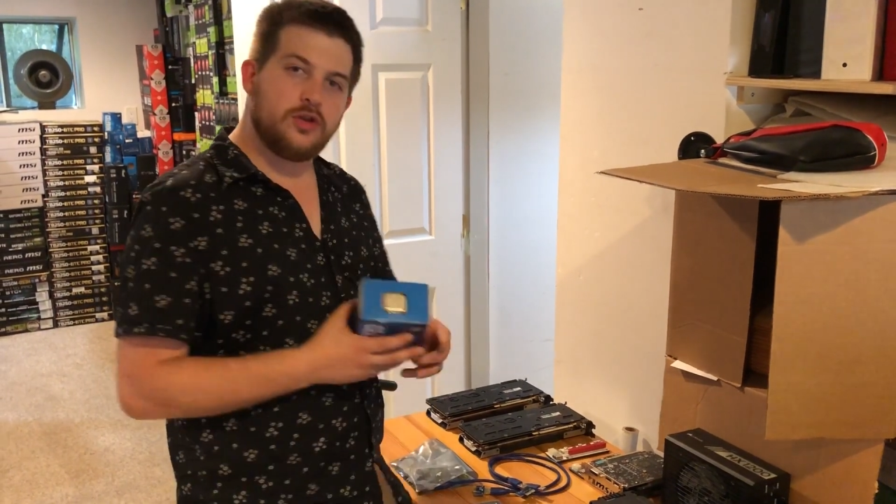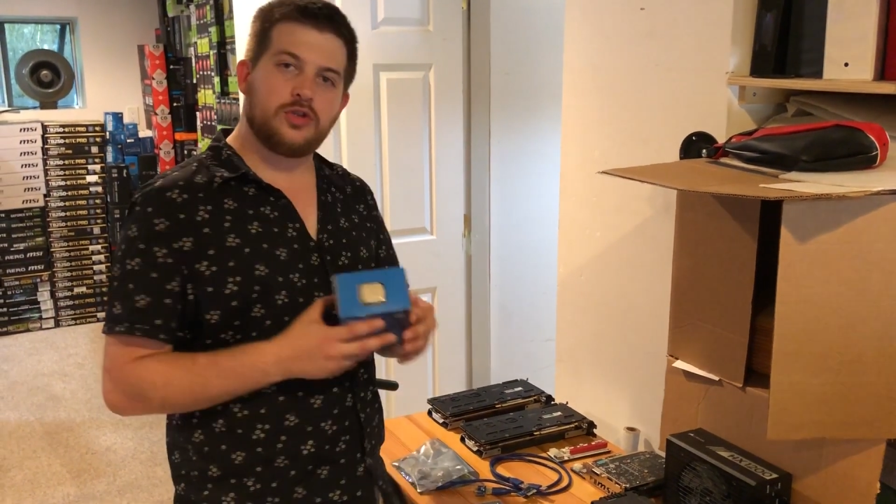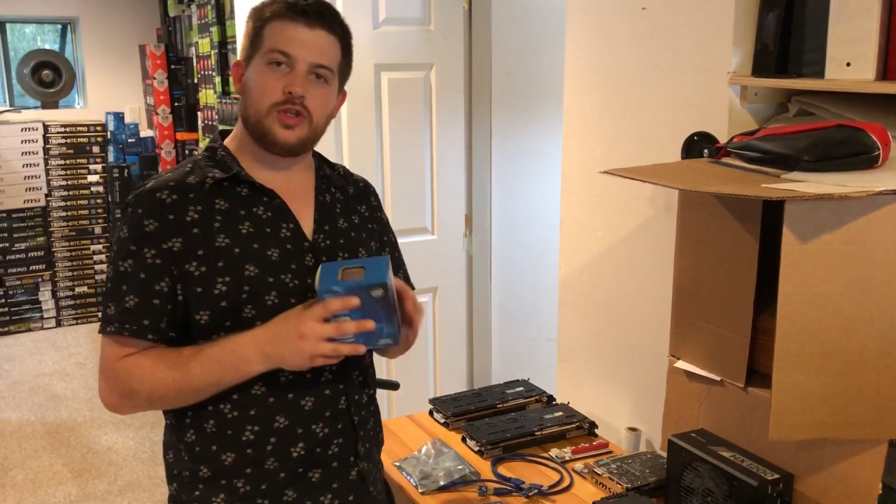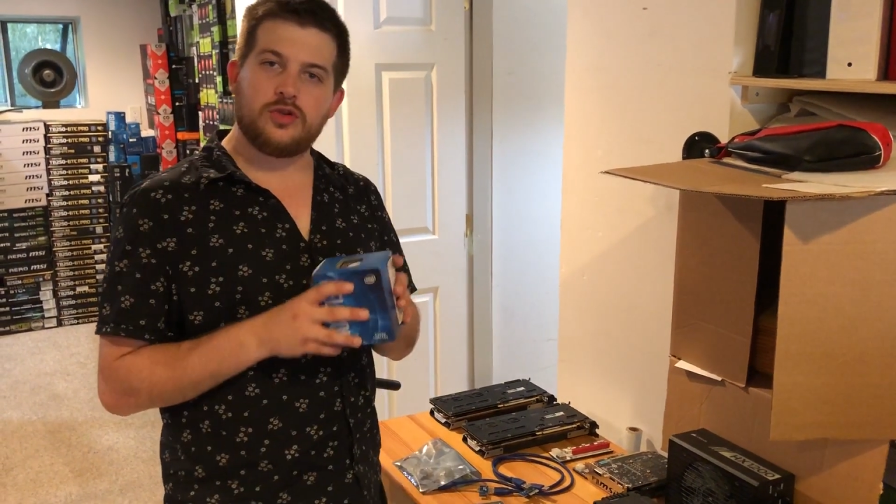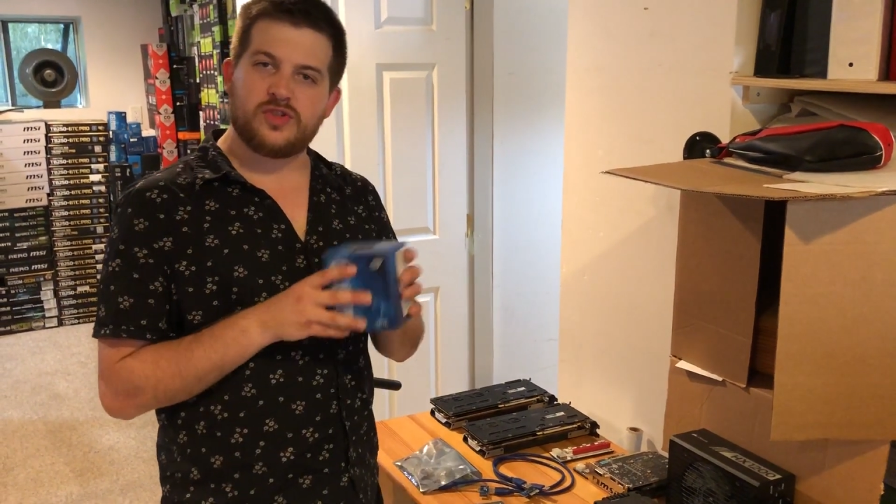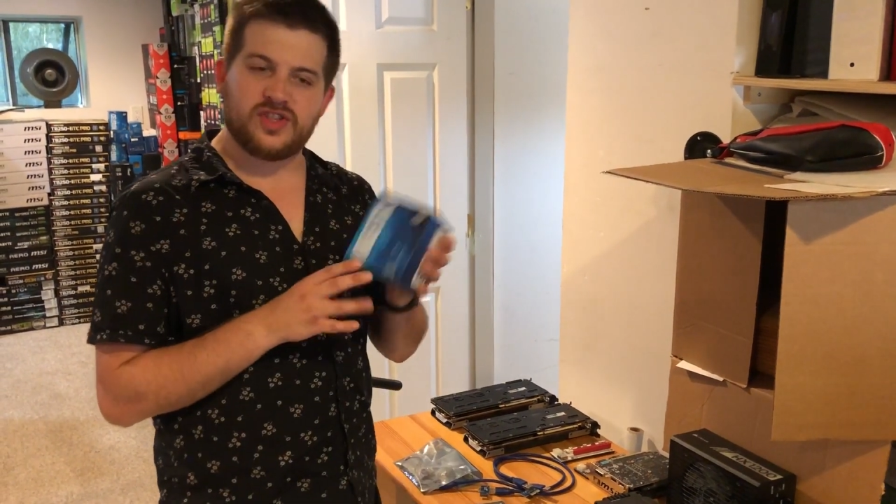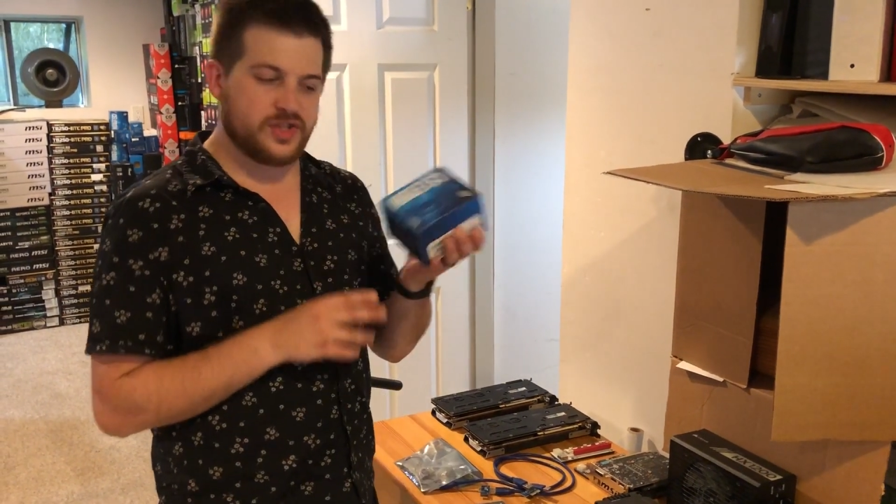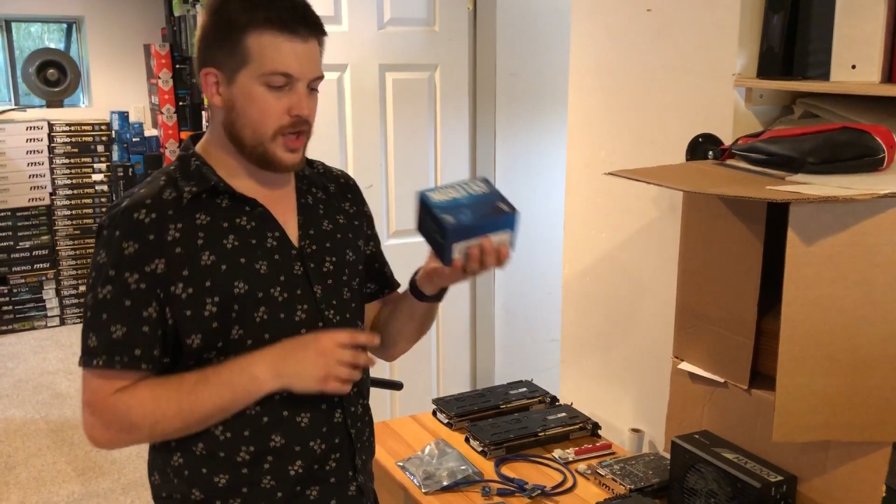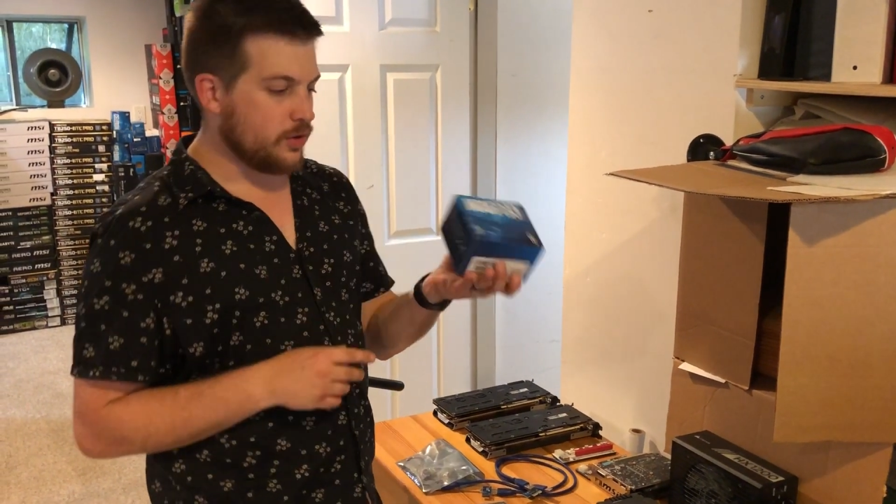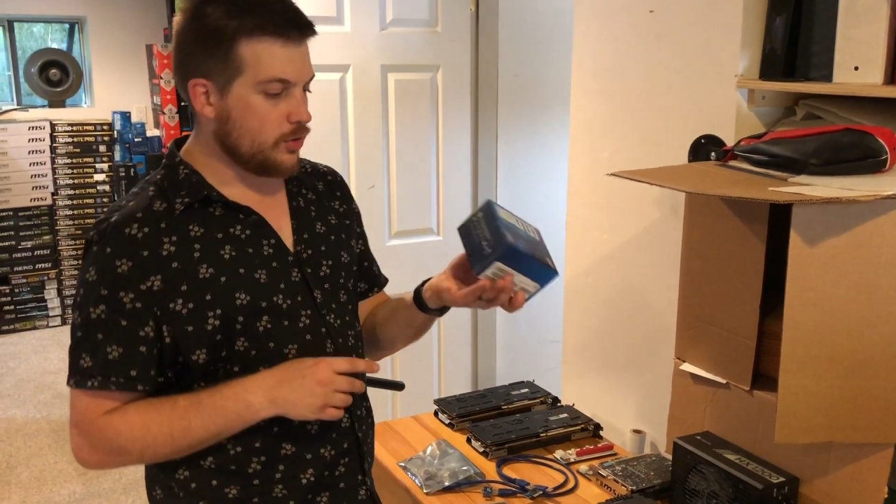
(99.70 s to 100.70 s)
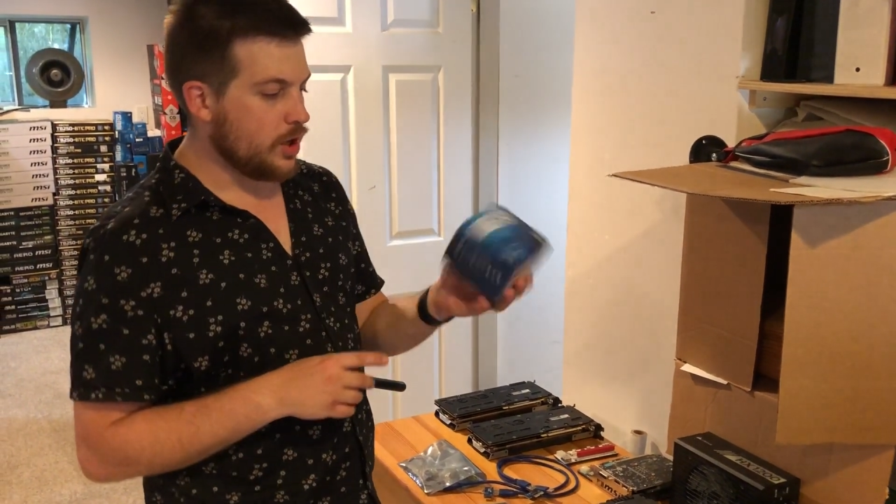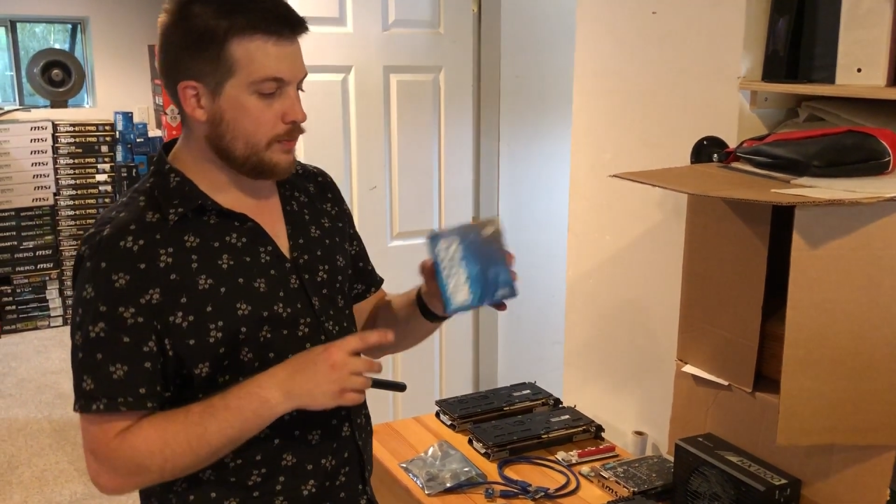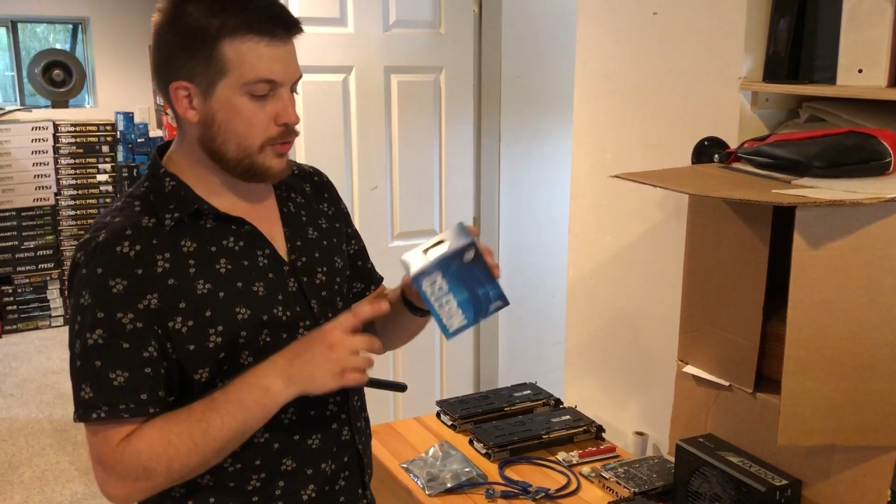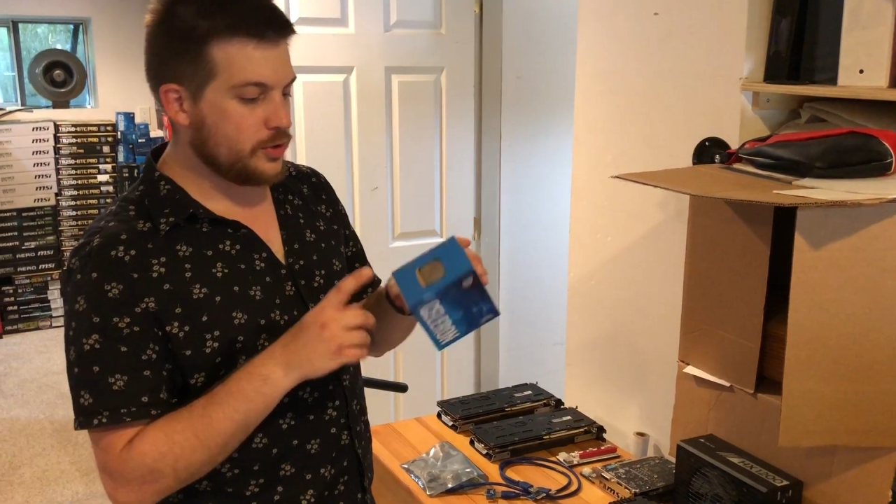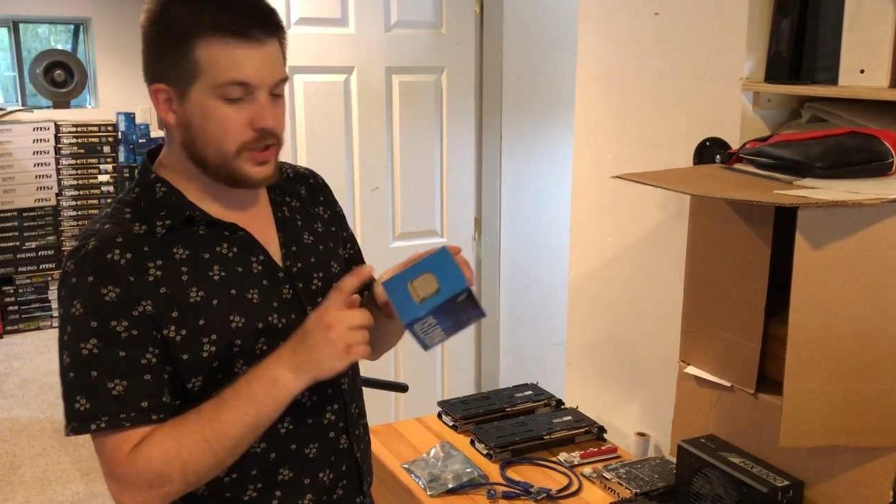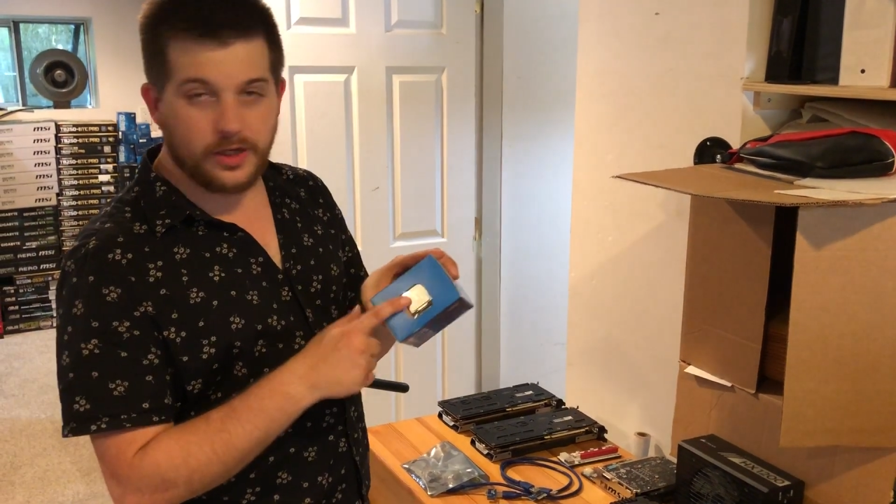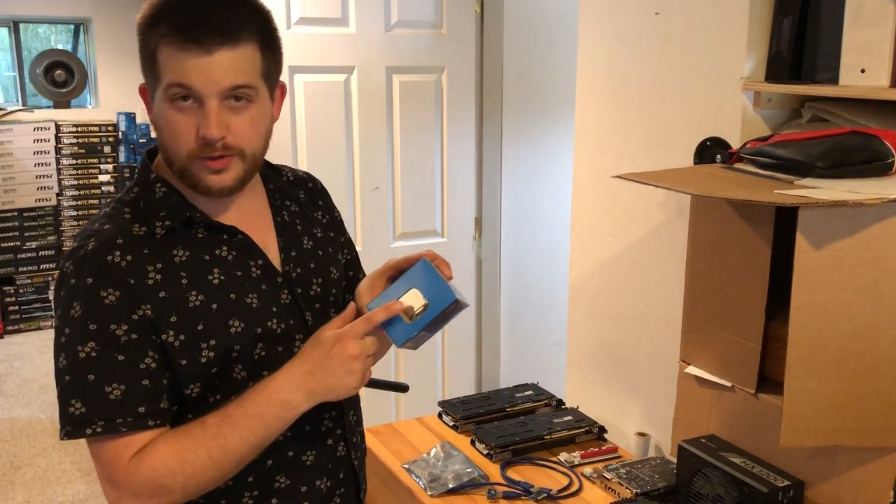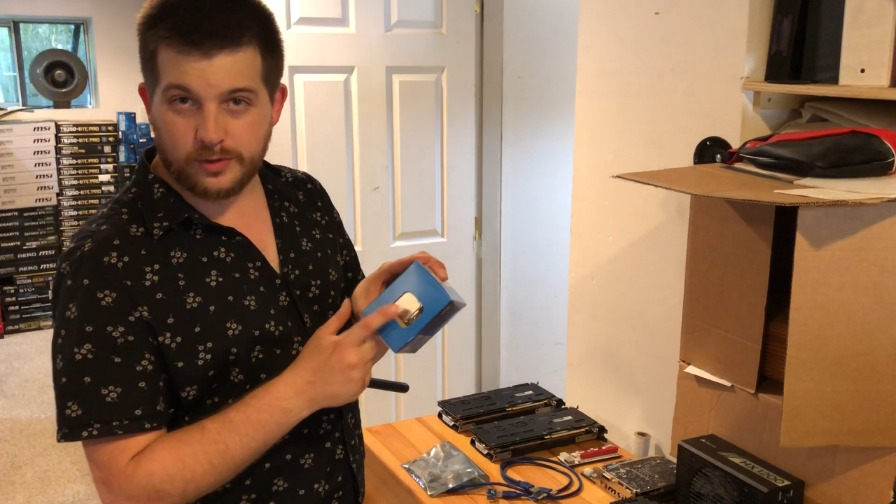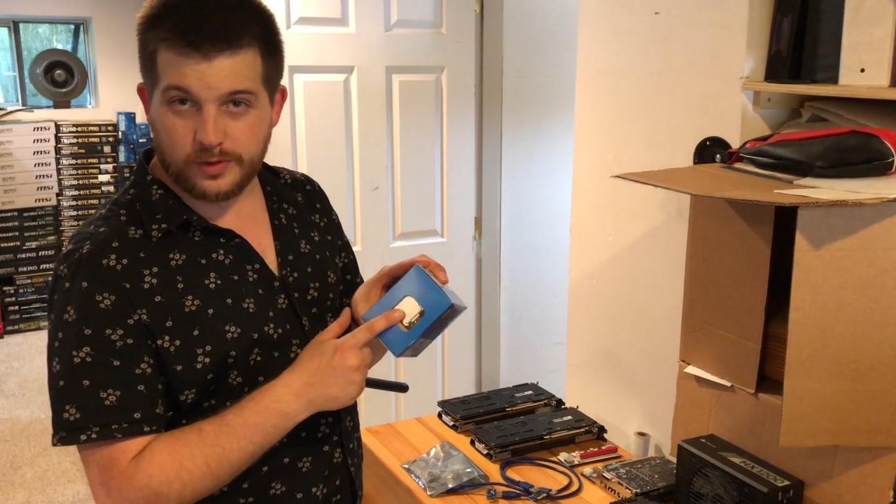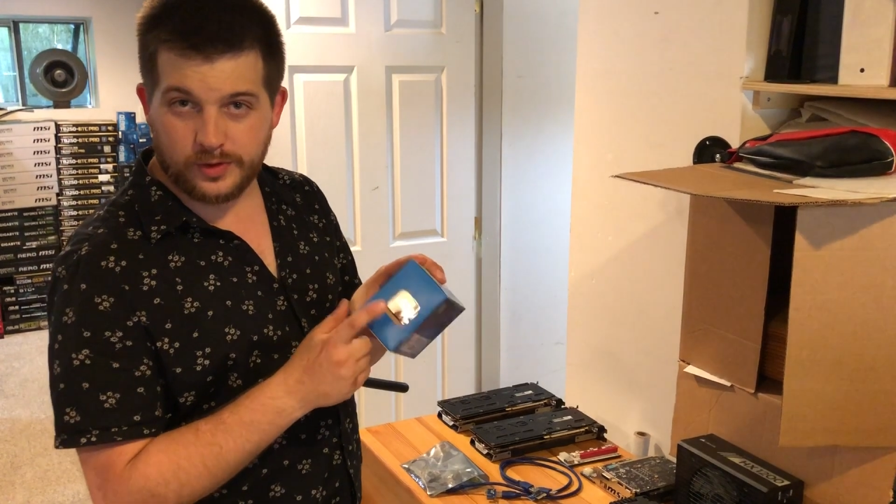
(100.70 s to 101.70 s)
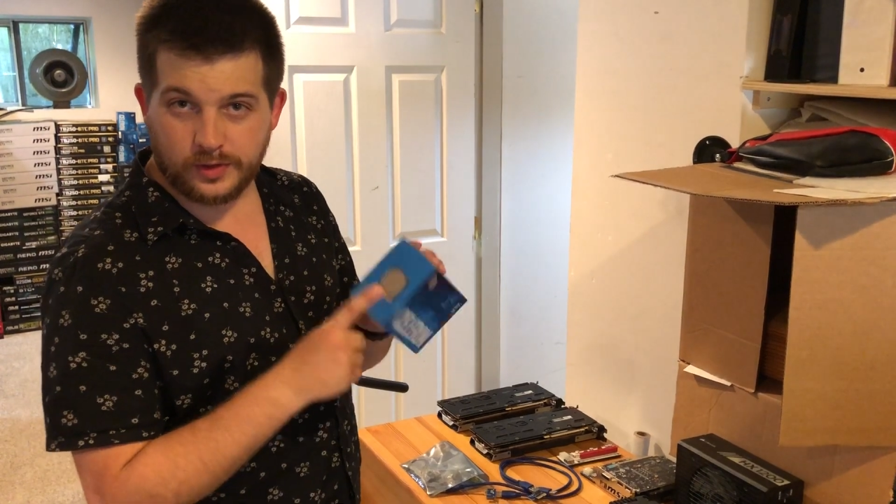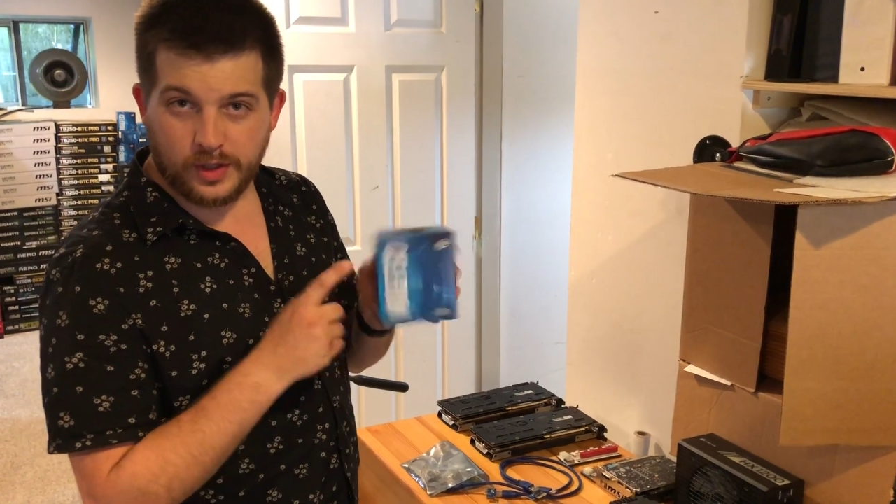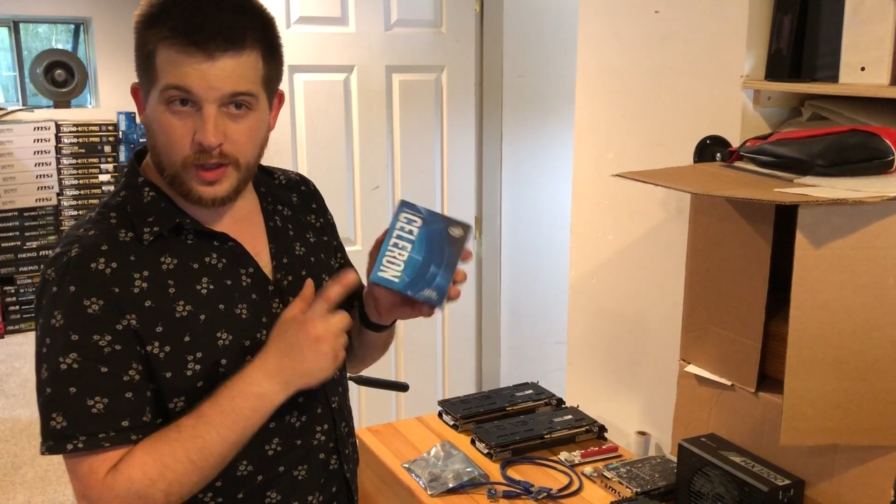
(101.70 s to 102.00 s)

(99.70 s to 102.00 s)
usually use the Celeron processors